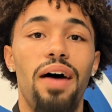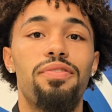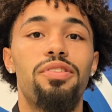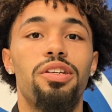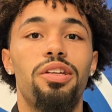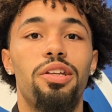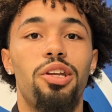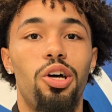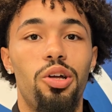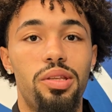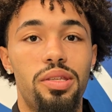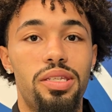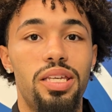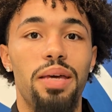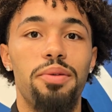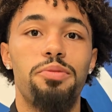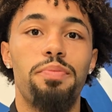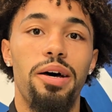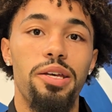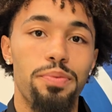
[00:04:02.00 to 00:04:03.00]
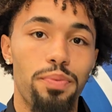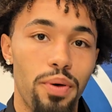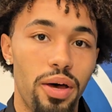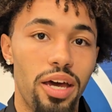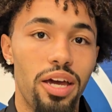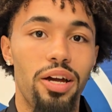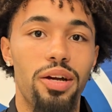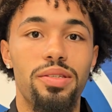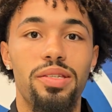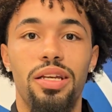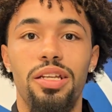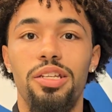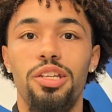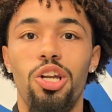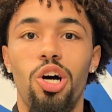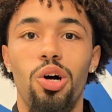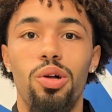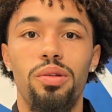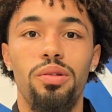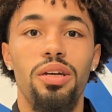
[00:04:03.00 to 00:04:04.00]
after you know the team's best players and you
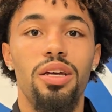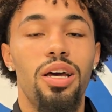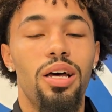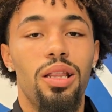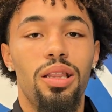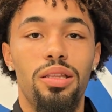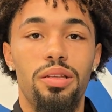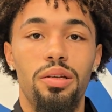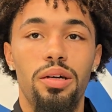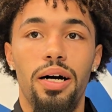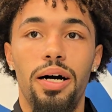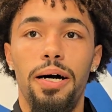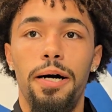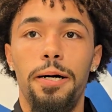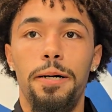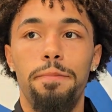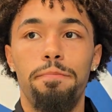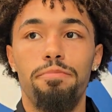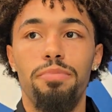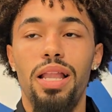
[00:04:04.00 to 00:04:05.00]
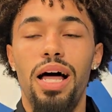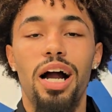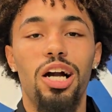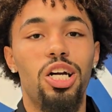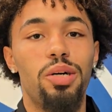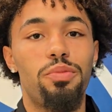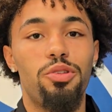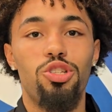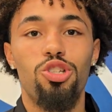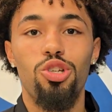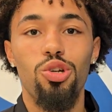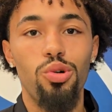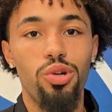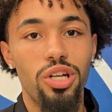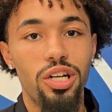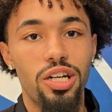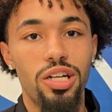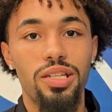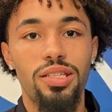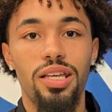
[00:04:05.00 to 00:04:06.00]
know um, lock up the
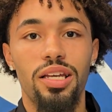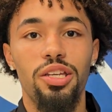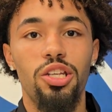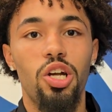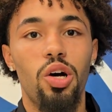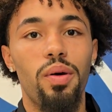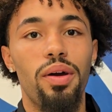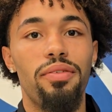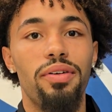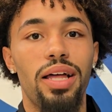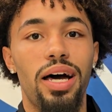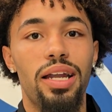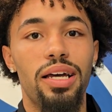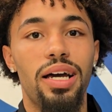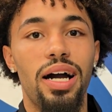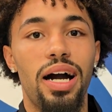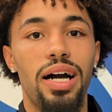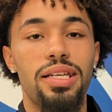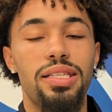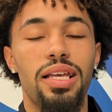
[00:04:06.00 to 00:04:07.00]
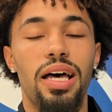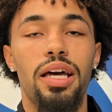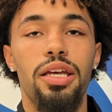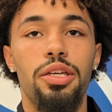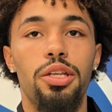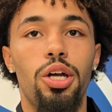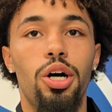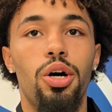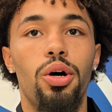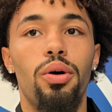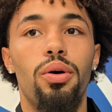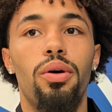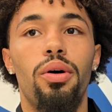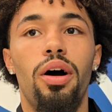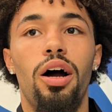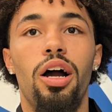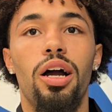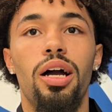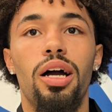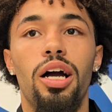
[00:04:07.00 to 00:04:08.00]
shooters. And you know we have a lot of guys that you know
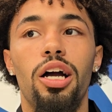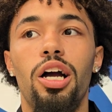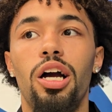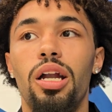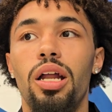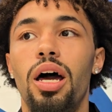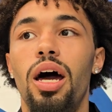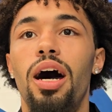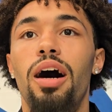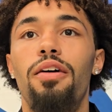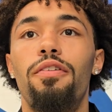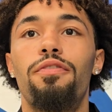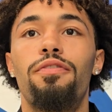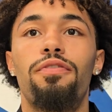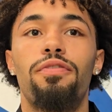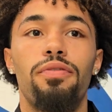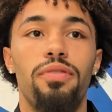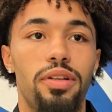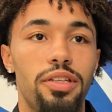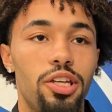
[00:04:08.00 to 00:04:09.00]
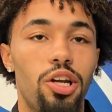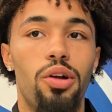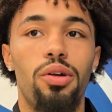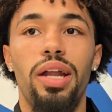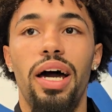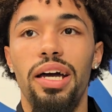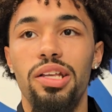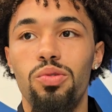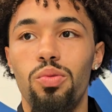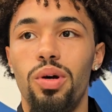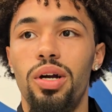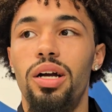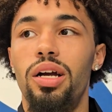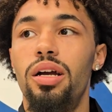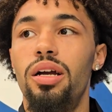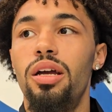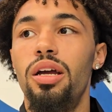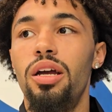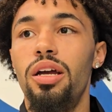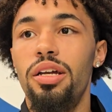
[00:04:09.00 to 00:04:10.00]
are, are gonna have you know nights
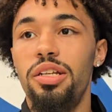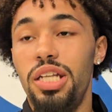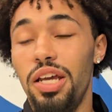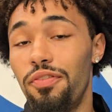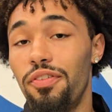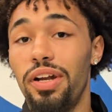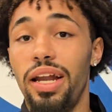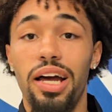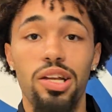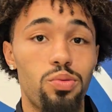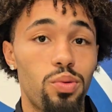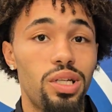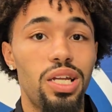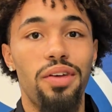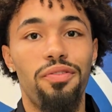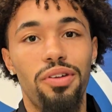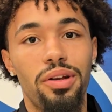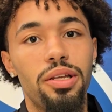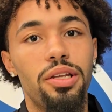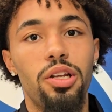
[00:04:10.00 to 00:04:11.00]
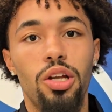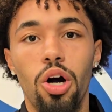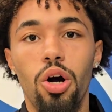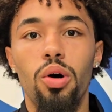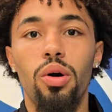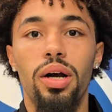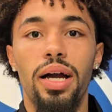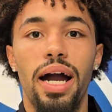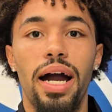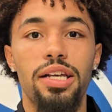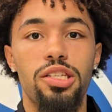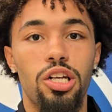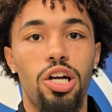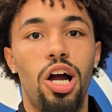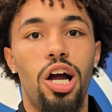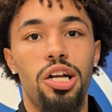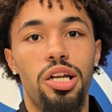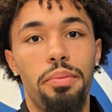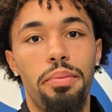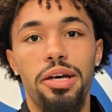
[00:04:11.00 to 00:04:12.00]
where different nights where different you know guys are
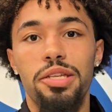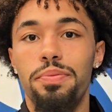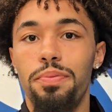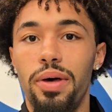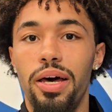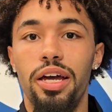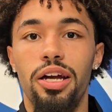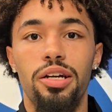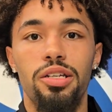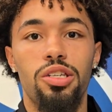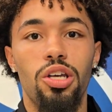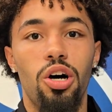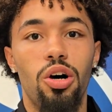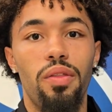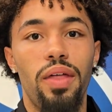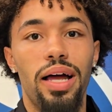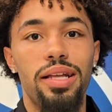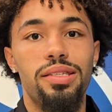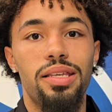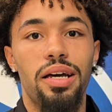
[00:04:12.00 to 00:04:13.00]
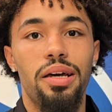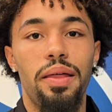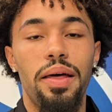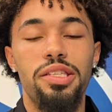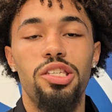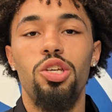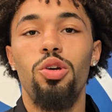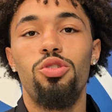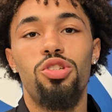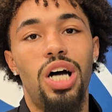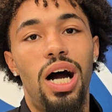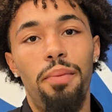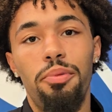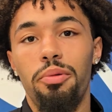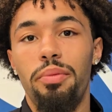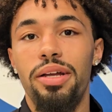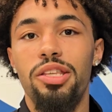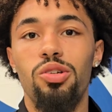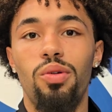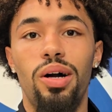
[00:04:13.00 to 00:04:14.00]
guarding the best players. So that's uh, that's a huge
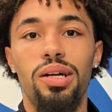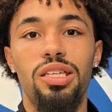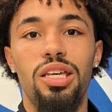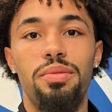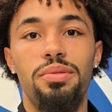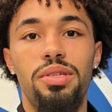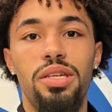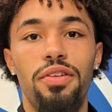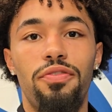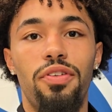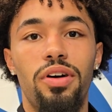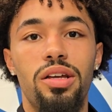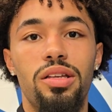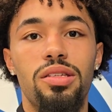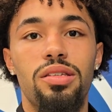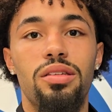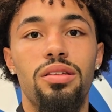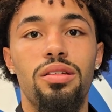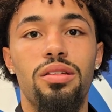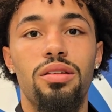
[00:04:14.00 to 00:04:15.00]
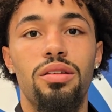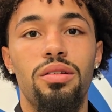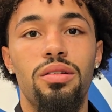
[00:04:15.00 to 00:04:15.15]
compliment to our team's defense.